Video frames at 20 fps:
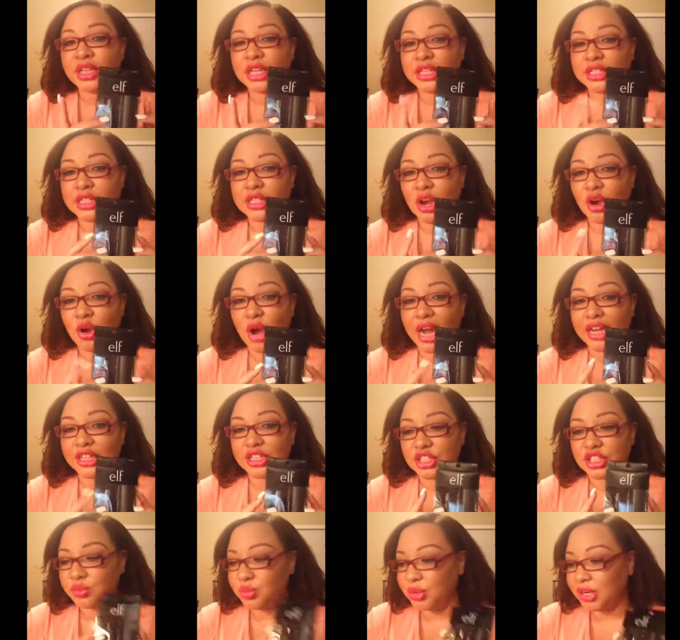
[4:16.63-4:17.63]
So I
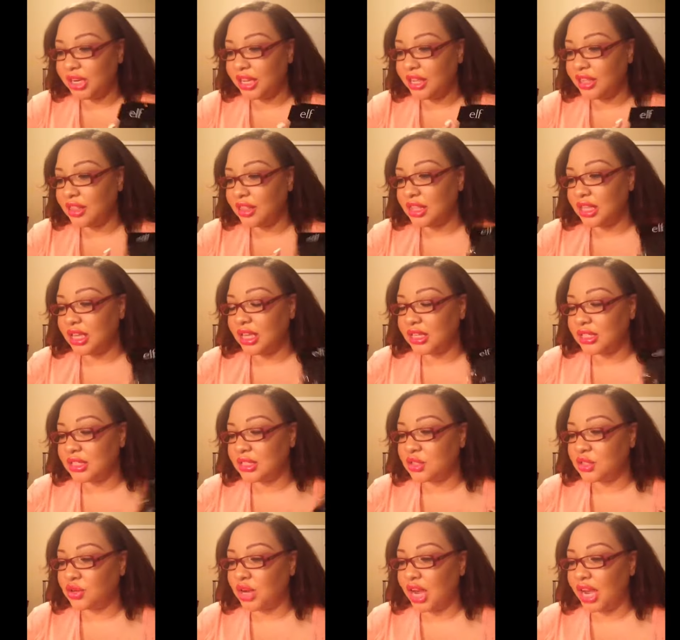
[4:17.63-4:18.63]
just wanted
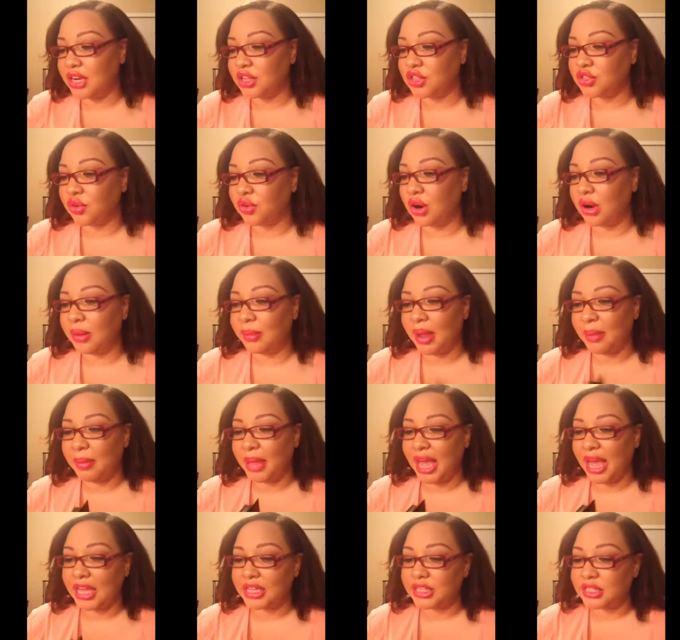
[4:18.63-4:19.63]
this to kind of throw on my
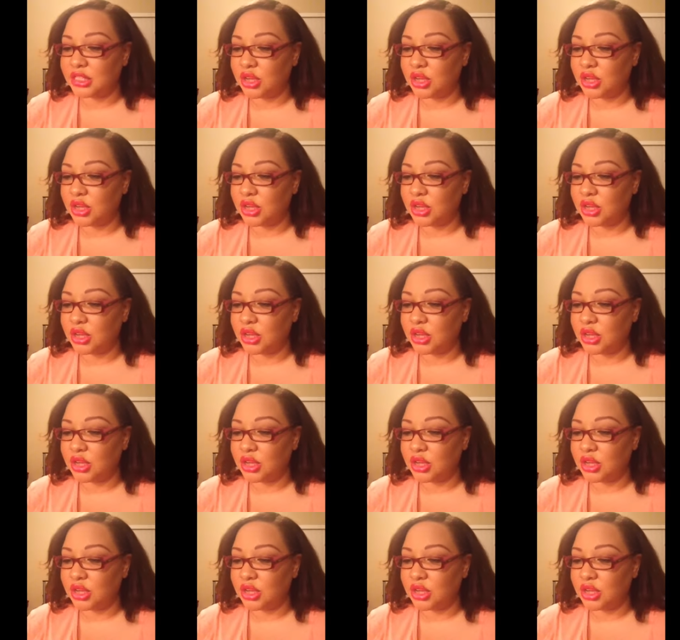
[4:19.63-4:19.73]
bag.